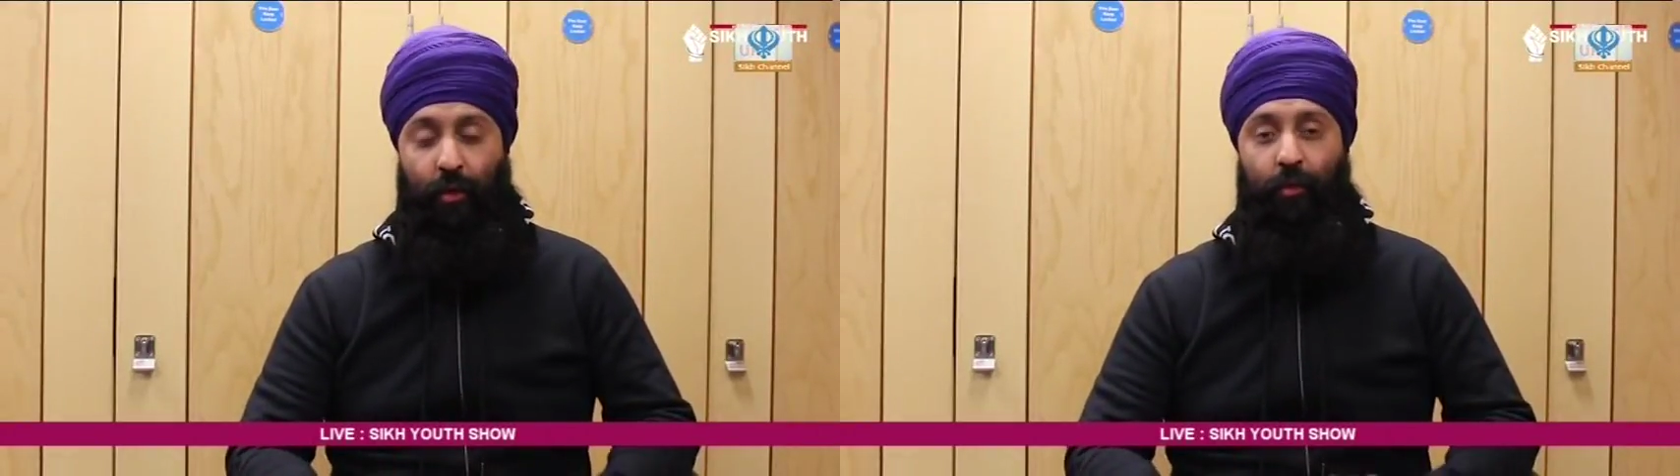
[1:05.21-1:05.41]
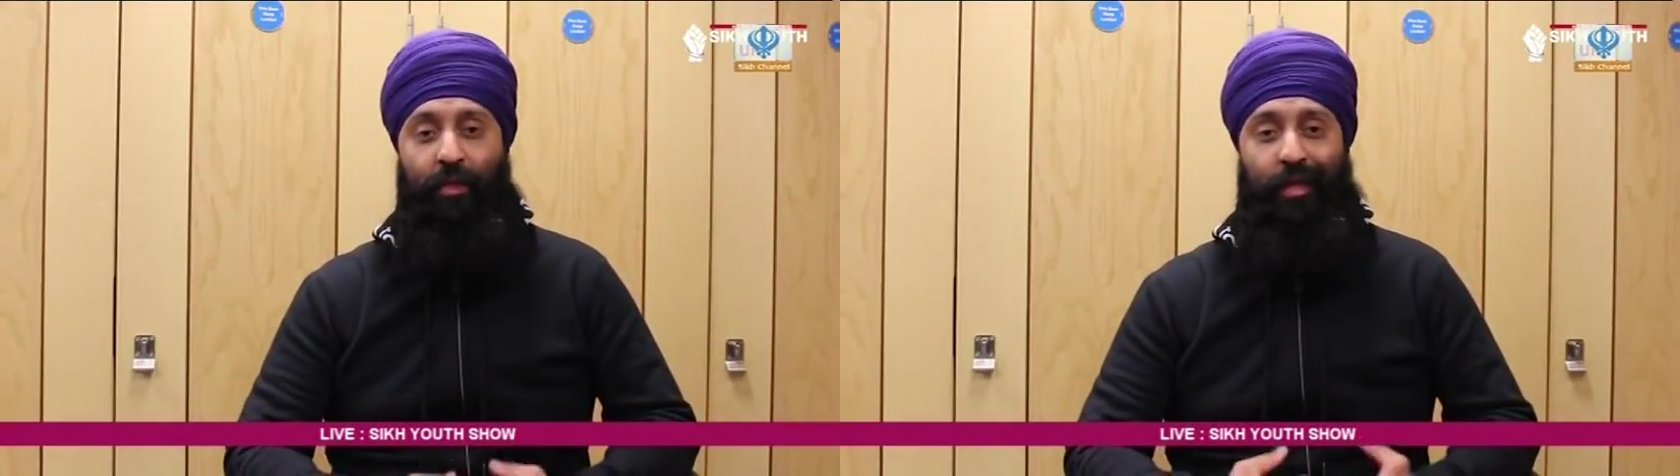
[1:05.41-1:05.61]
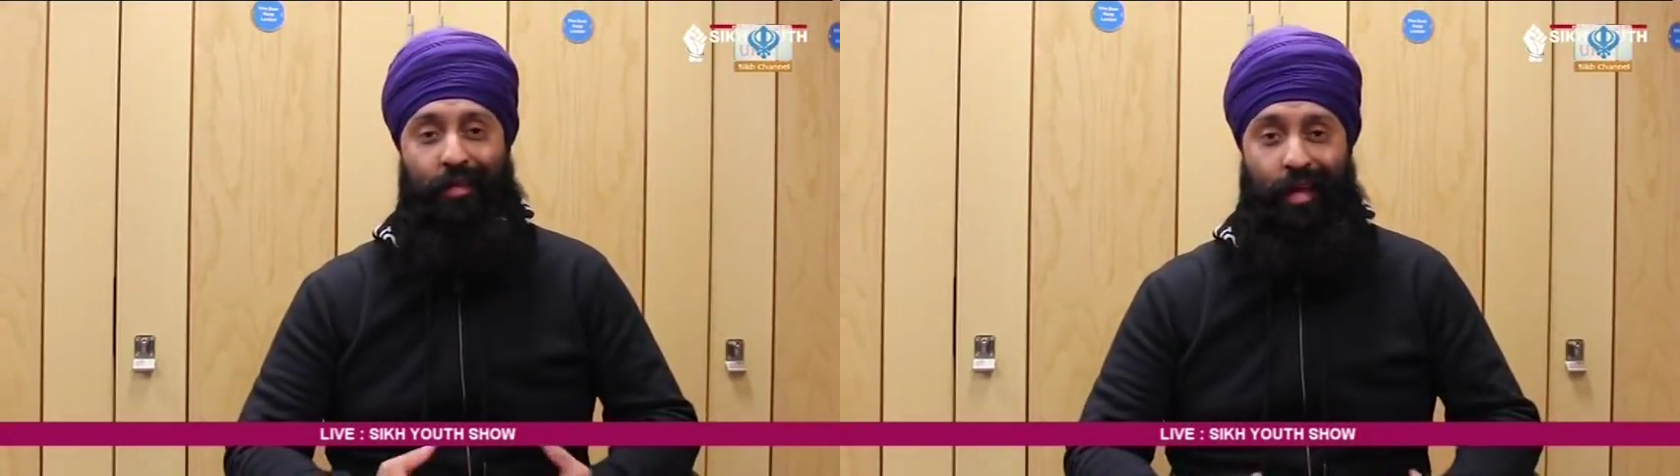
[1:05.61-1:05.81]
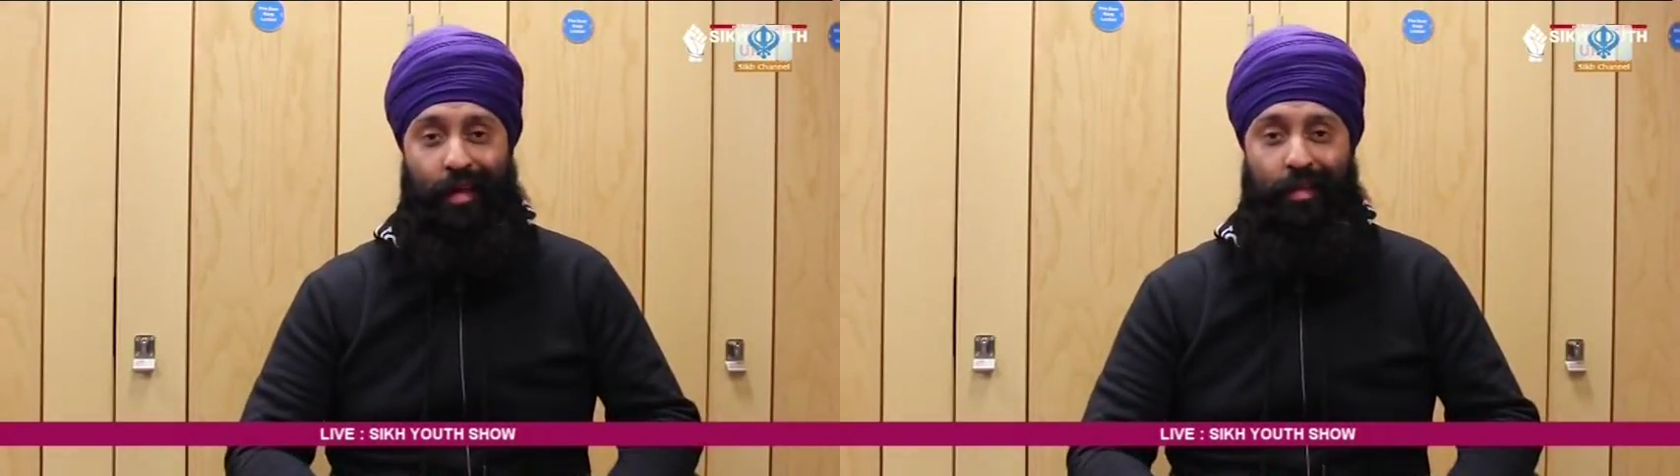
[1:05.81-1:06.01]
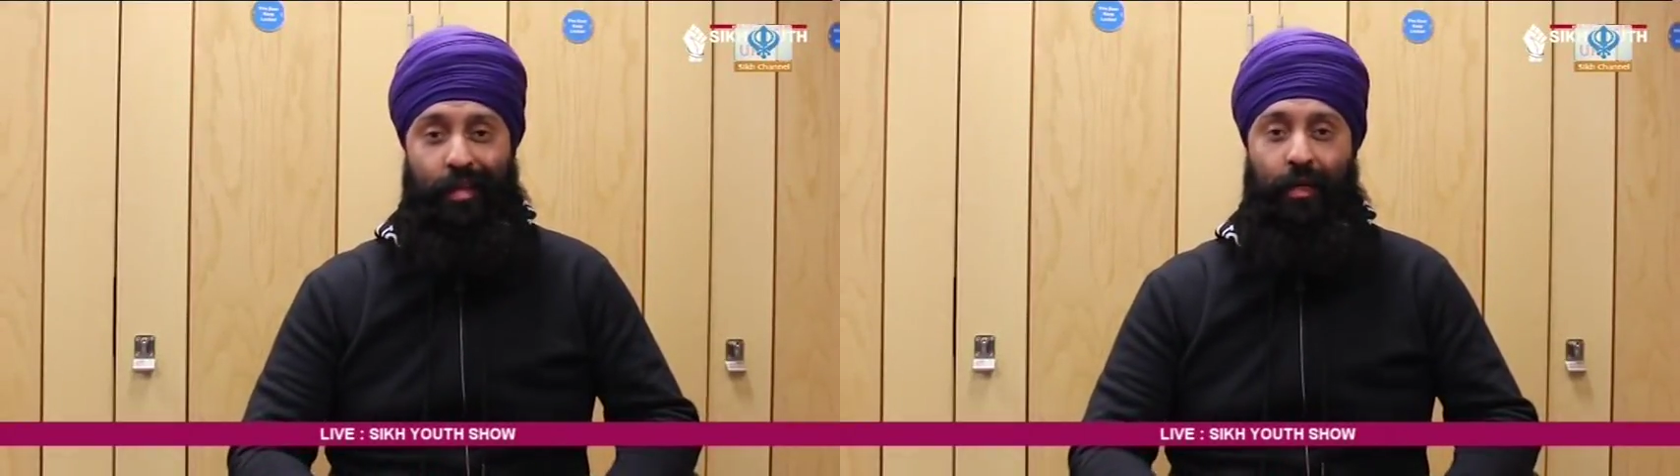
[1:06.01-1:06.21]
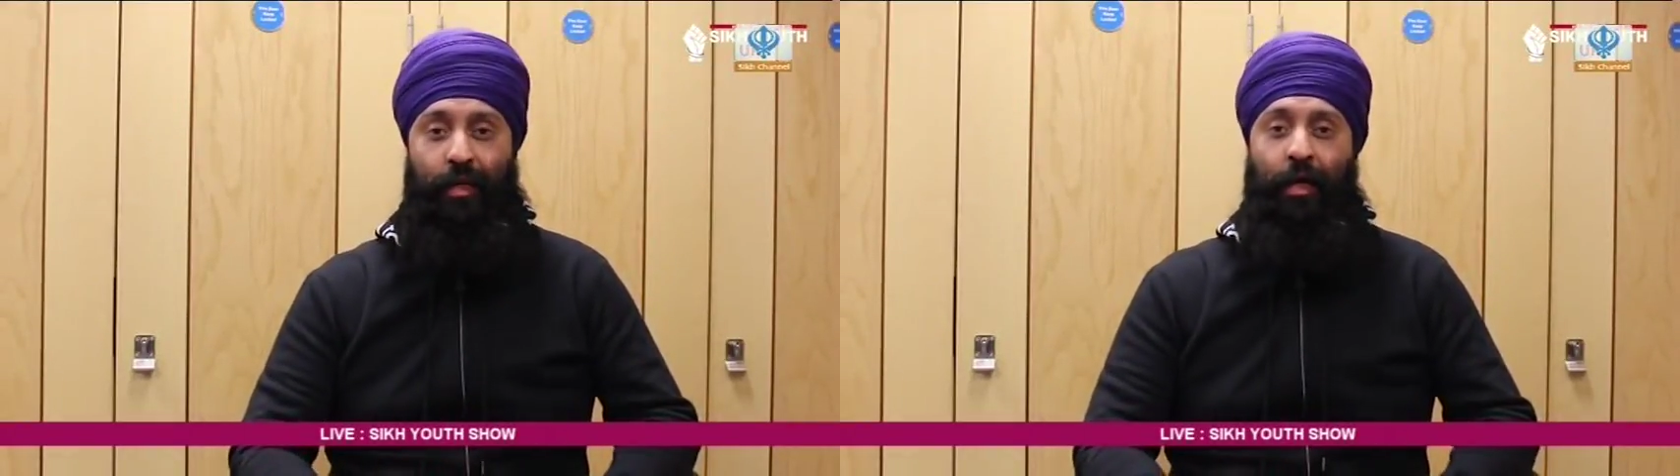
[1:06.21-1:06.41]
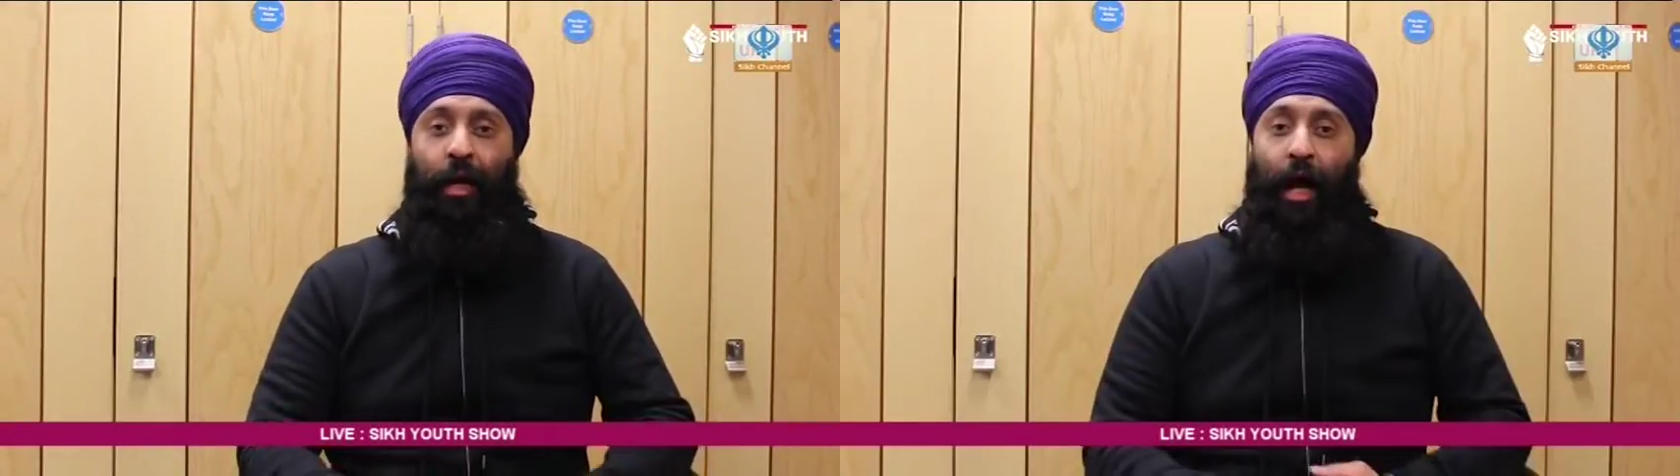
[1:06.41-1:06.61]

will be attending.